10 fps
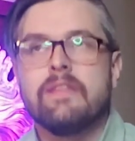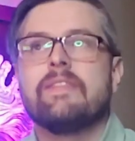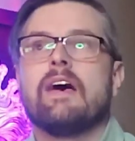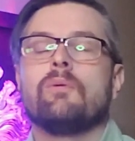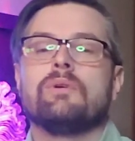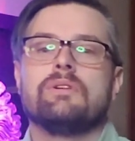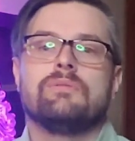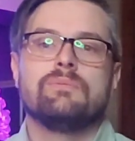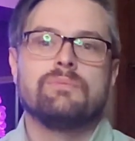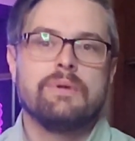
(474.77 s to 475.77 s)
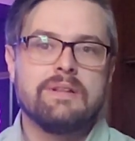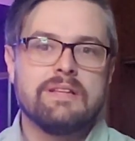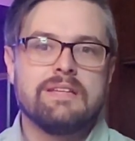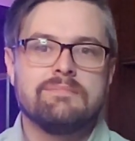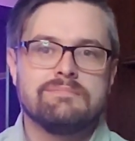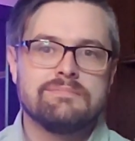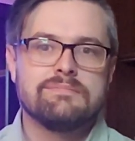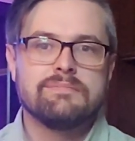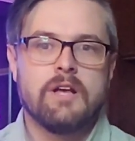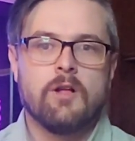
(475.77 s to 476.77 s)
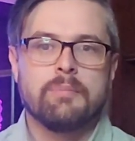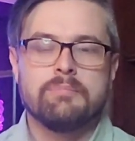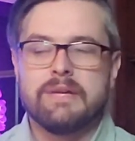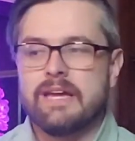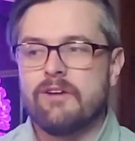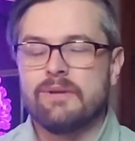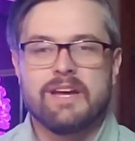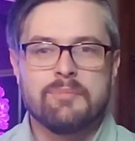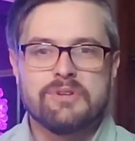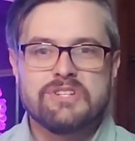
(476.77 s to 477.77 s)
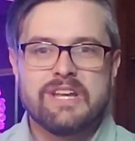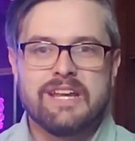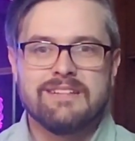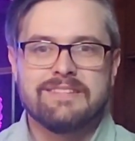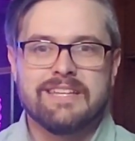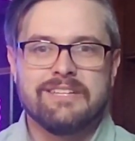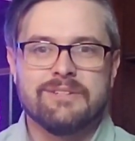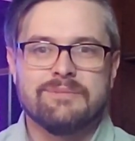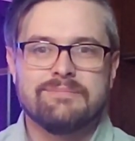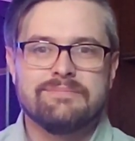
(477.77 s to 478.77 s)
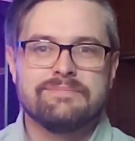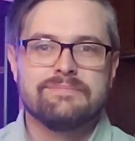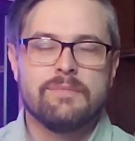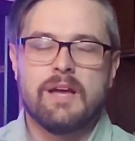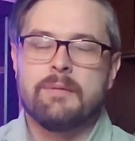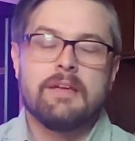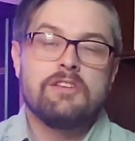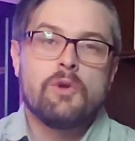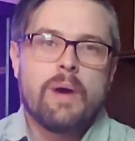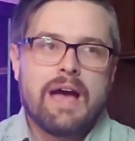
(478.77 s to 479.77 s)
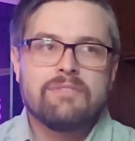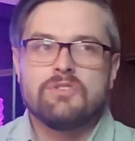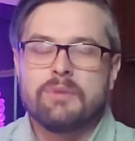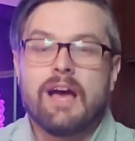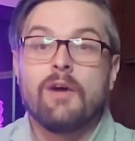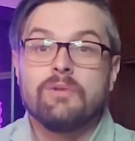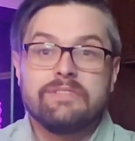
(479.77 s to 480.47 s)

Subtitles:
That would really help me out. I appreciate it. Thank you. I mean, you don't have to, but I would